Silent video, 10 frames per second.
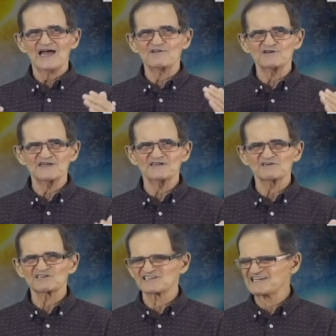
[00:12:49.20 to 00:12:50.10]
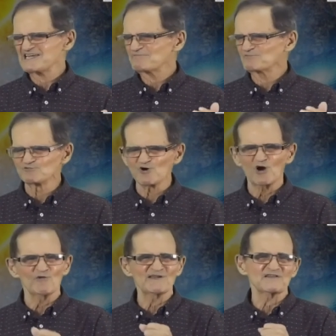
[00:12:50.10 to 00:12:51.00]
And you need to keep
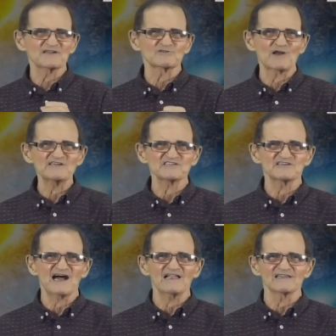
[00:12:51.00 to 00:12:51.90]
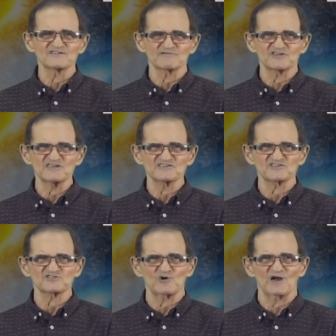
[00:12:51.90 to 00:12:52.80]
growing in the grace and knowledge of
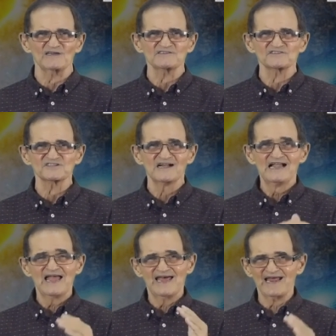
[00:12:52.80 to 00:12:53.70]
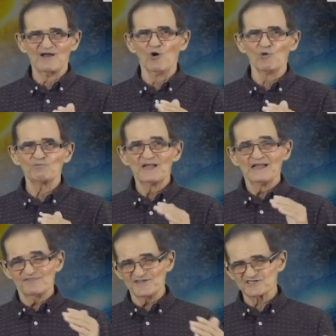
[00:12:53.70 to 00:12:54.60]
Jesus Christ. And I hope
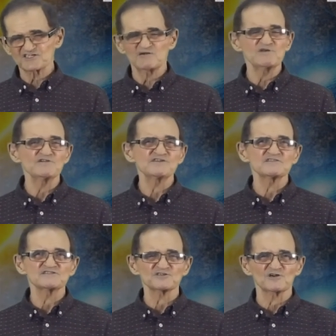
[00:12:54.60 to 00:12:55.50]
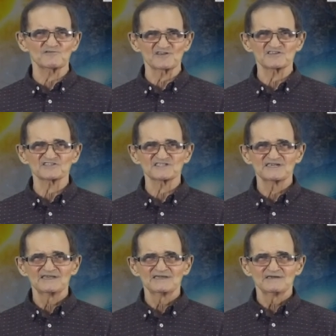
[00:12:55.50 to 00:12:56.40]
this communion service
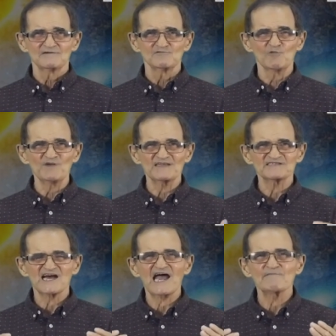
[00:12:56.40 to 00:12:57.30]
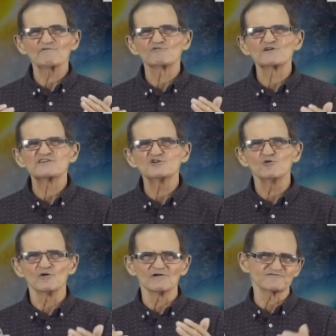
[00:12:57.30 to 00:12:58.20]
will be a time of
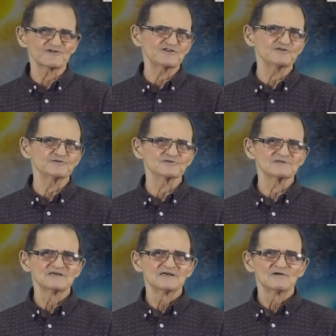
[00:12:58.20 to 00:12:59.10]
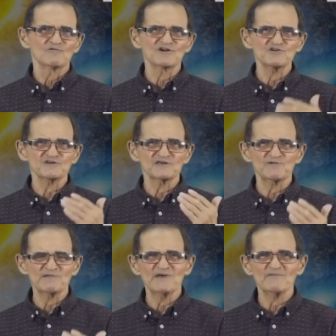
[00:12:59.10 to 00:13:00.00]
renewal for you. When you can
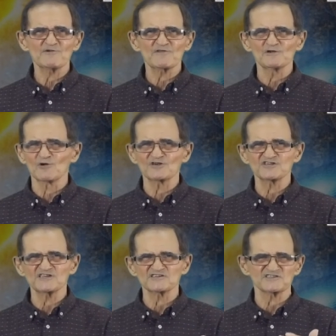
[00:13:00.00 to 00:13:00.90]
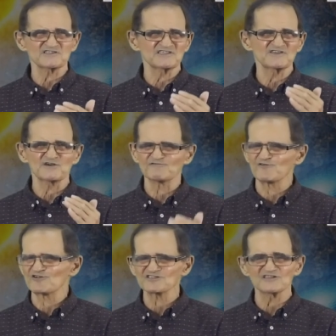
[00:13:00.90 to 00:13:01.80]
remember the Lord Jesus and your
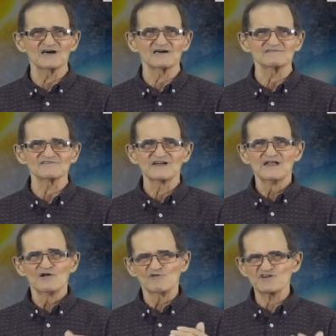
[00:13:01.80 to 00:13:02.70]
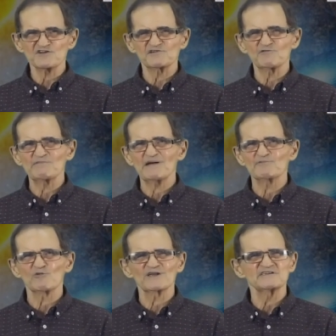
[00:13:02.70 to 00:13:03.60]
first love, when you can
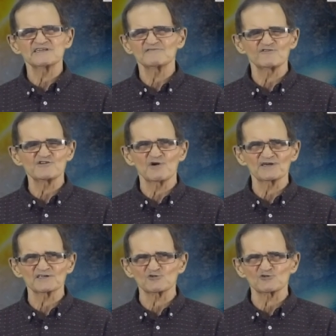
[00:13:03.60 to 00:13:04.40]
remember what He did for you on the